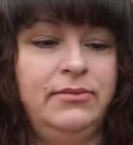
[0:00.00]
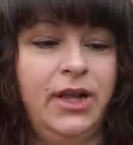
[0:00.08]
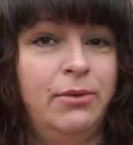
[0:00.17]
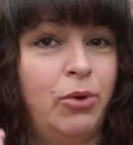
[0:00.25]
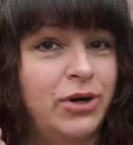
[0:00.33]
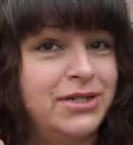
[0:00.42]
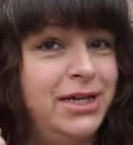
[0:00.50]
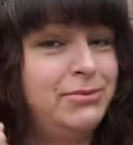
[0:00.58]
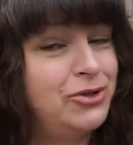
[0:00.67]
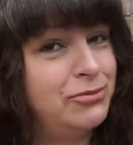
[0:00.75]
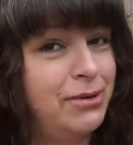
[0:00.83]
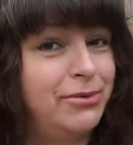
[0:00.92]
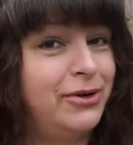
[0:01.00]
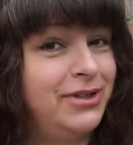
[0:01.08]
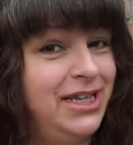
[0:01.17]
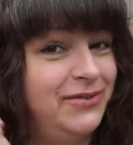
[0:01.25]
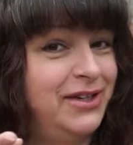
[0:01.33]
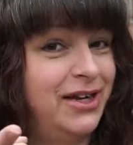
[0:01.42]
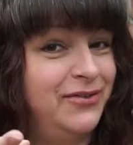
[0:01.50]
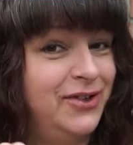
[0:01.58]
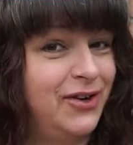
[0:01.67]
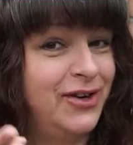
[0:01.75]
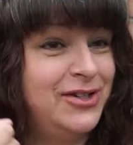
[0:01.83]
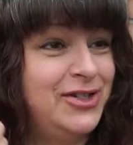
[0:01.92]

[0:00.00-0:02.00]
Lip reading: Important tip to remember, leave enough yarn